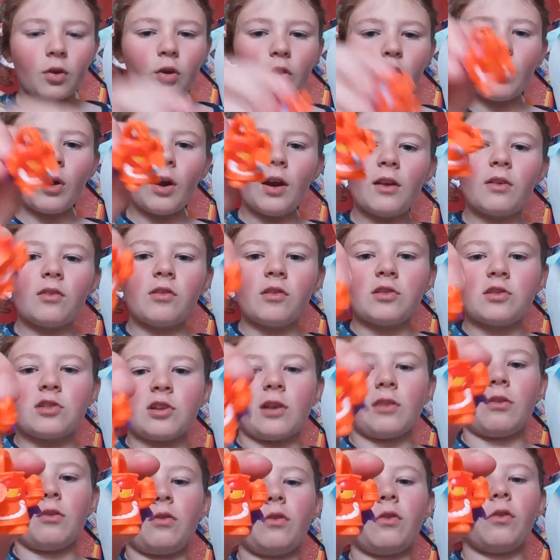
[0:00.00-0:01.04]
Crazy
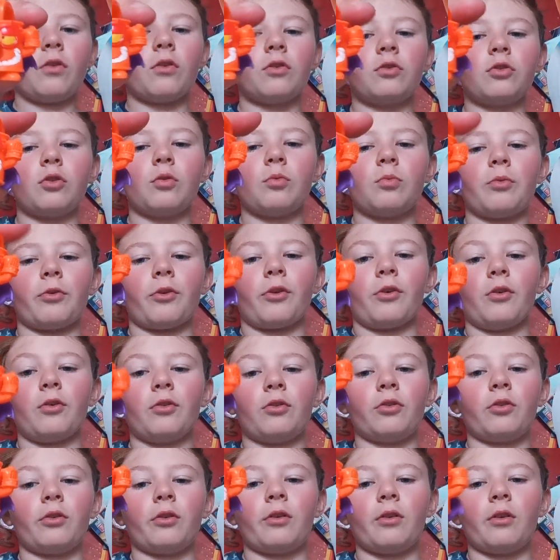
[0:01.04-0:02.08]
Jet. This is a duplicate
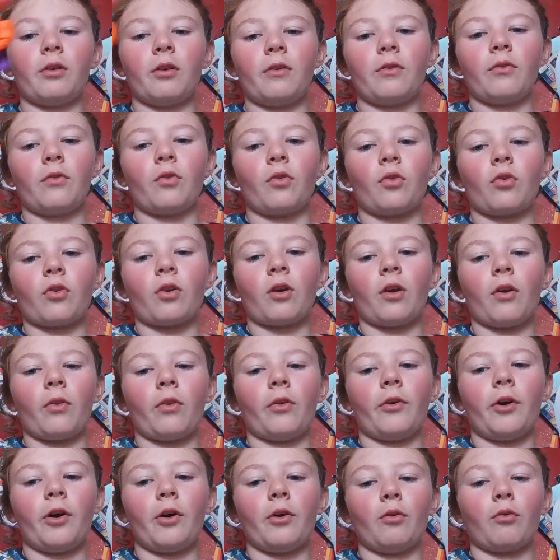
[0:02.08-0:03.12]
in this
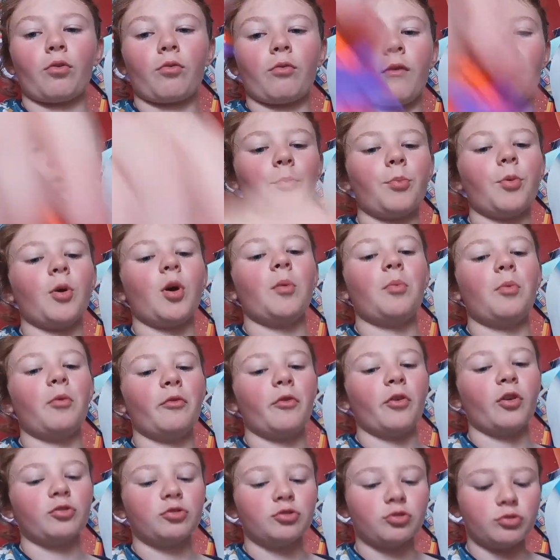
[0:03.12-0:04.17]
colour. I also have the purple
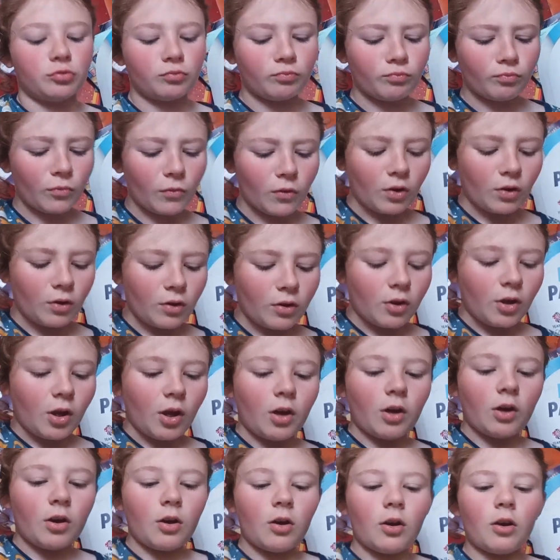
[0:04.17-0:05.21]
version.
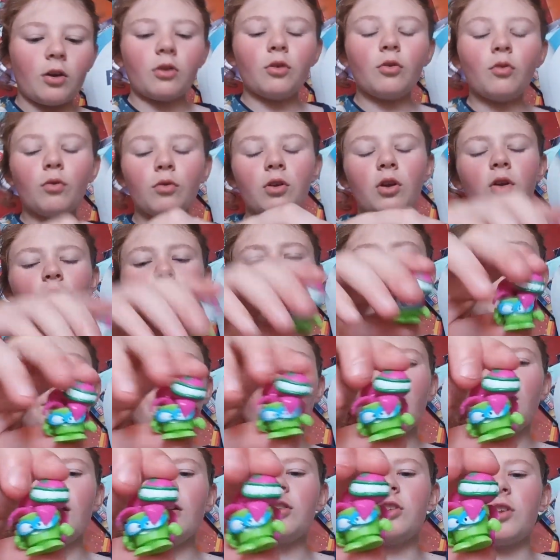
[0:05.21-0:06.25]
You're new,
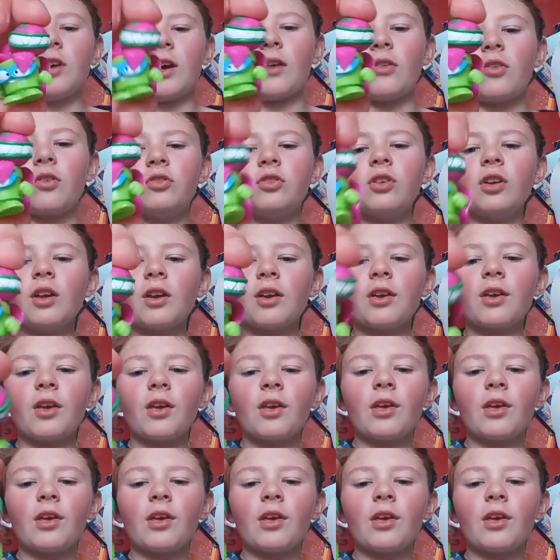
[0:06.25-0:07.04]
Plantastic.